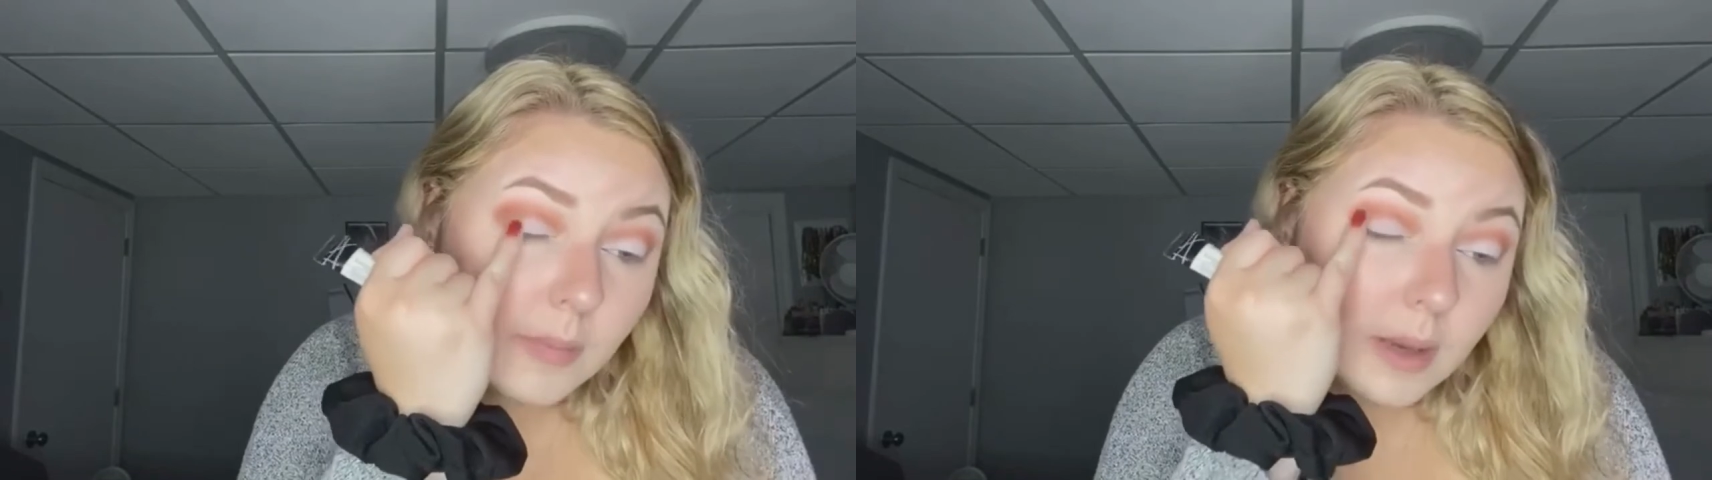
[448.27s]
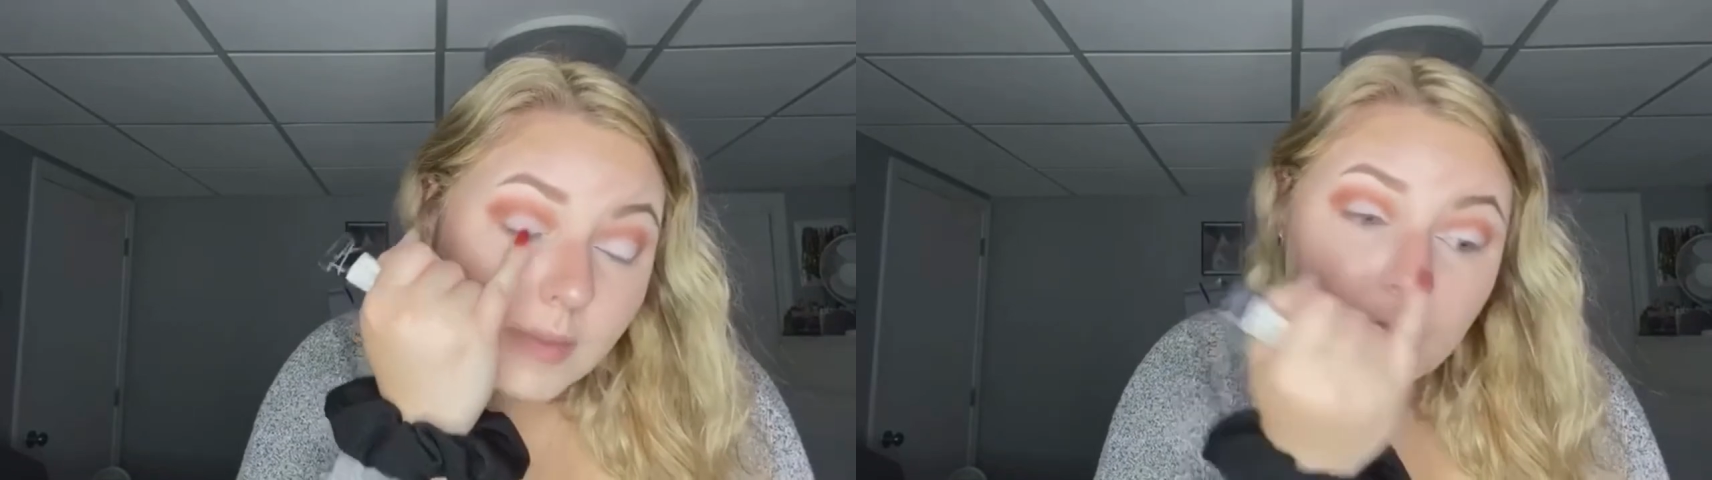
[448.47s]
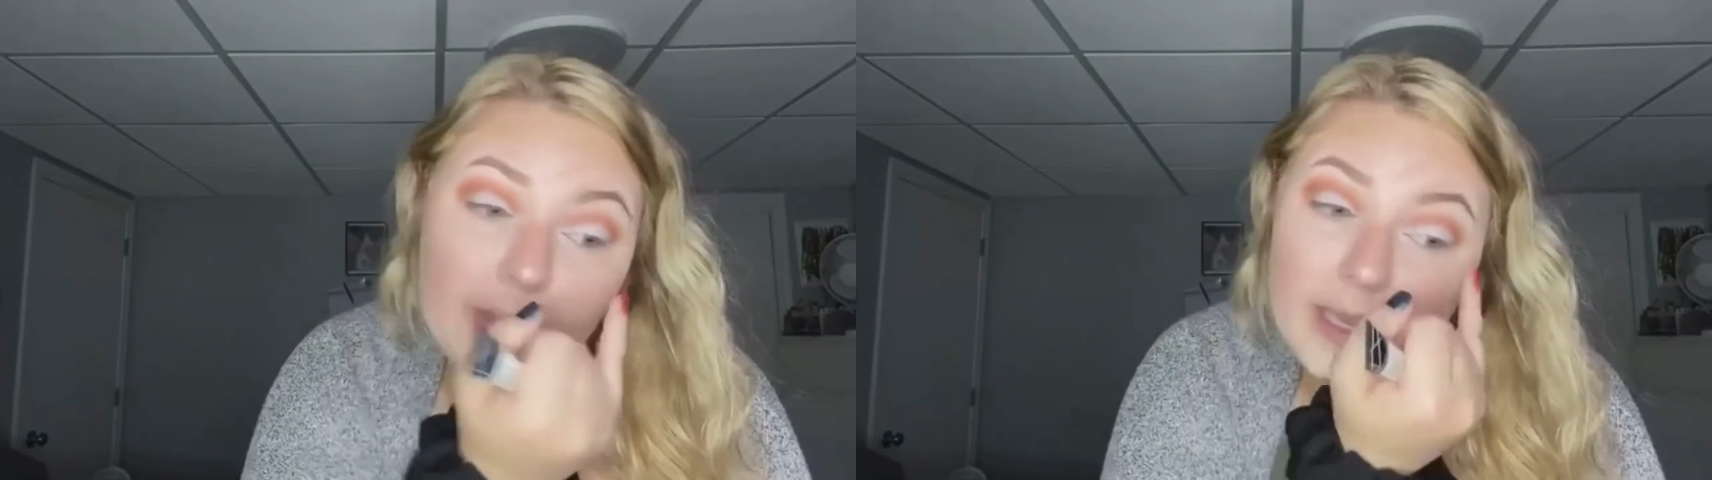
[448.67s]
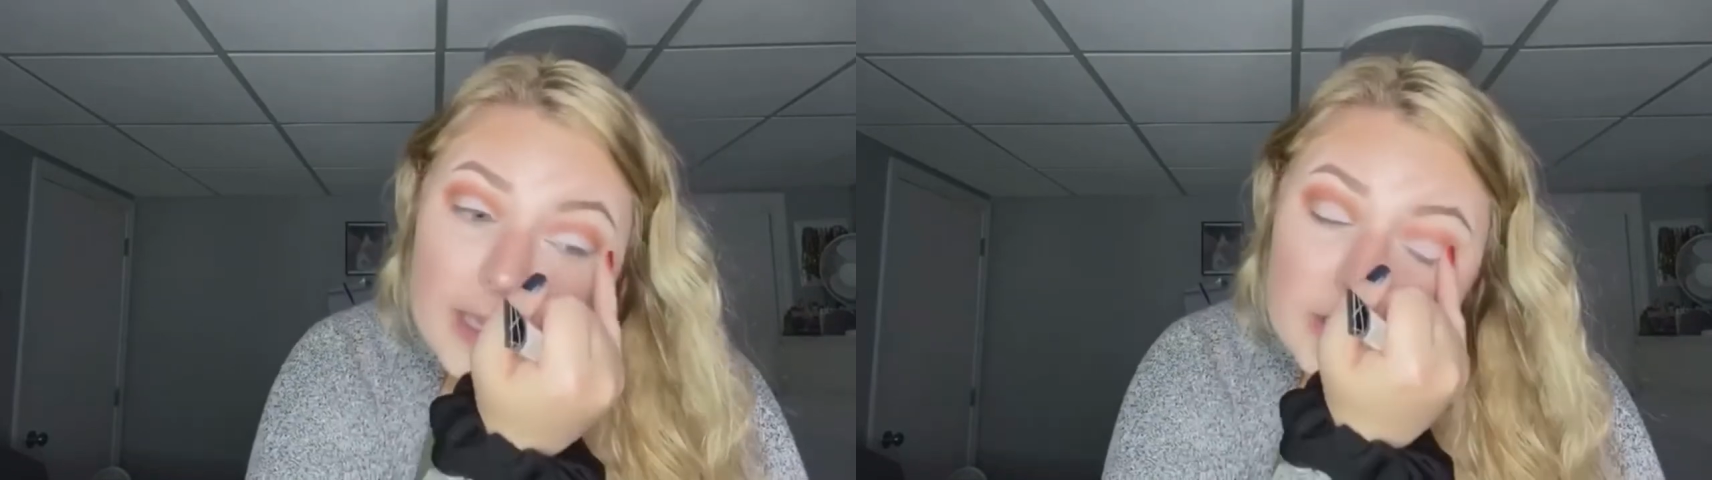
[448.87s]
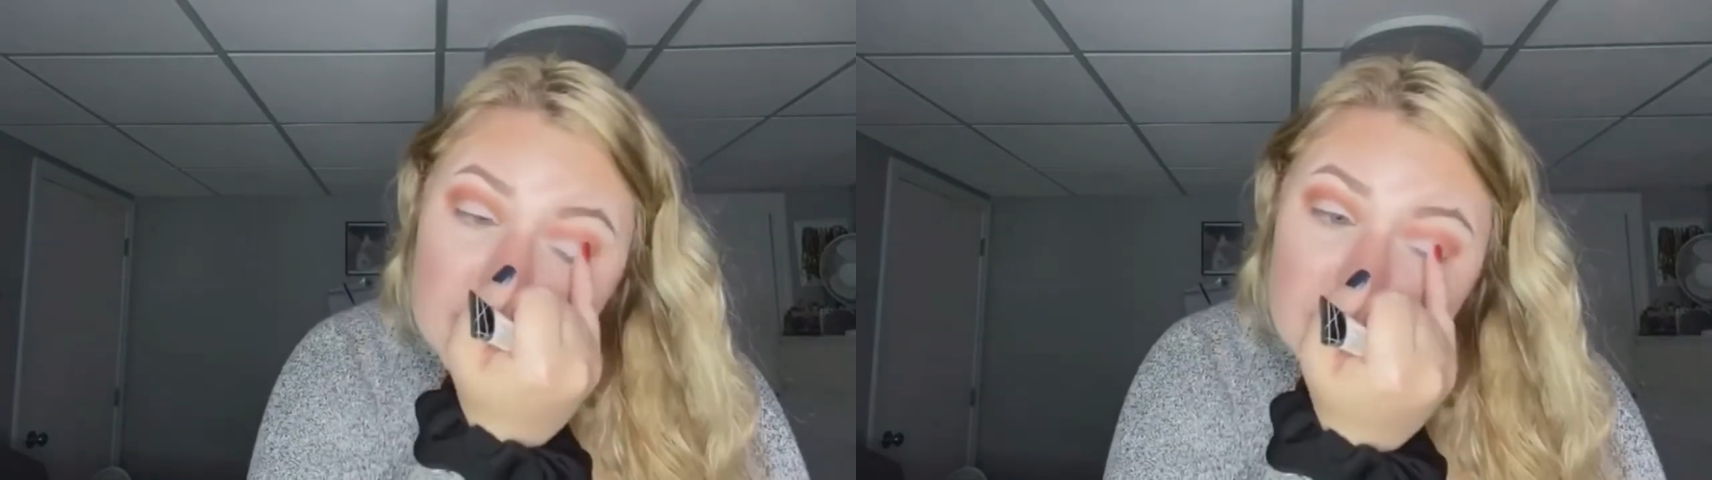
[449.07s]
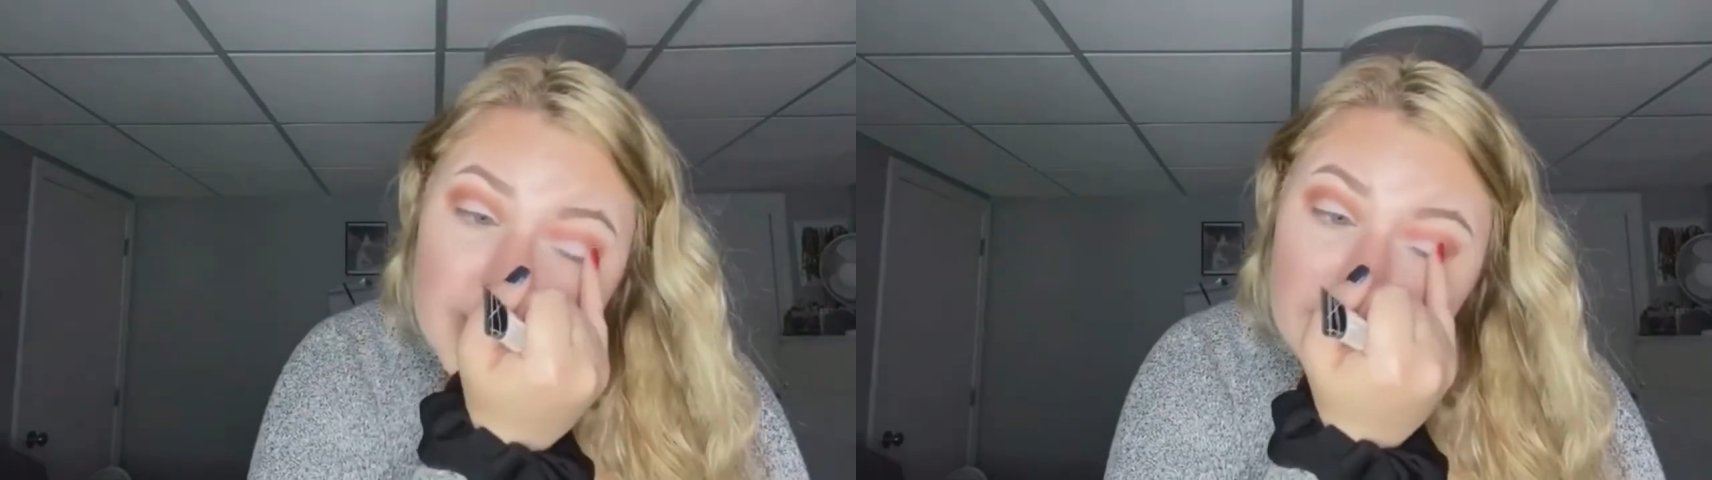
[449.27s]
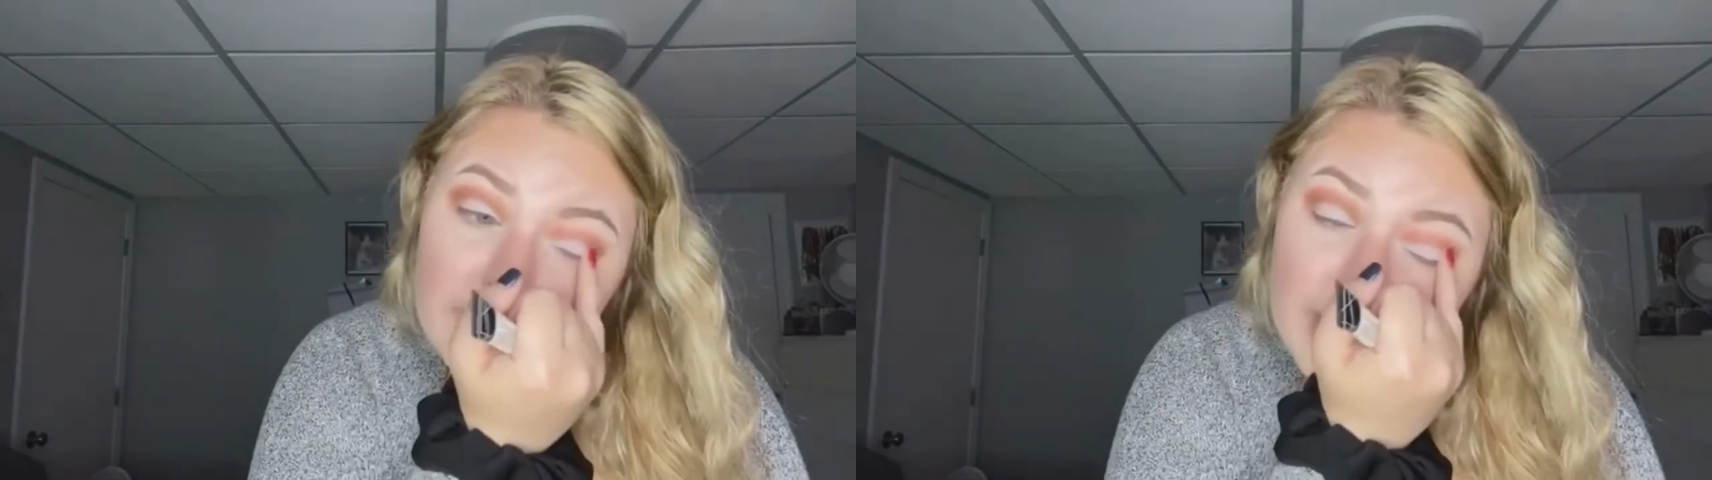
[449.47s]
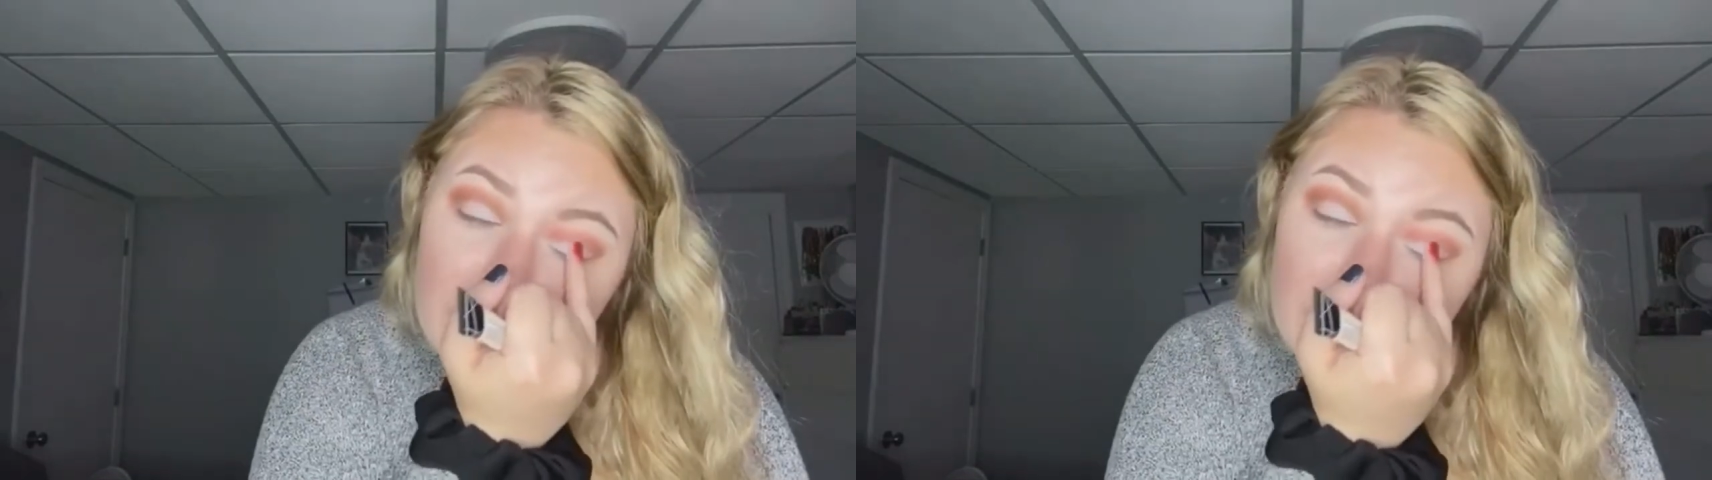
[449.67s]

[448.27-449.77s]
my page and check that out,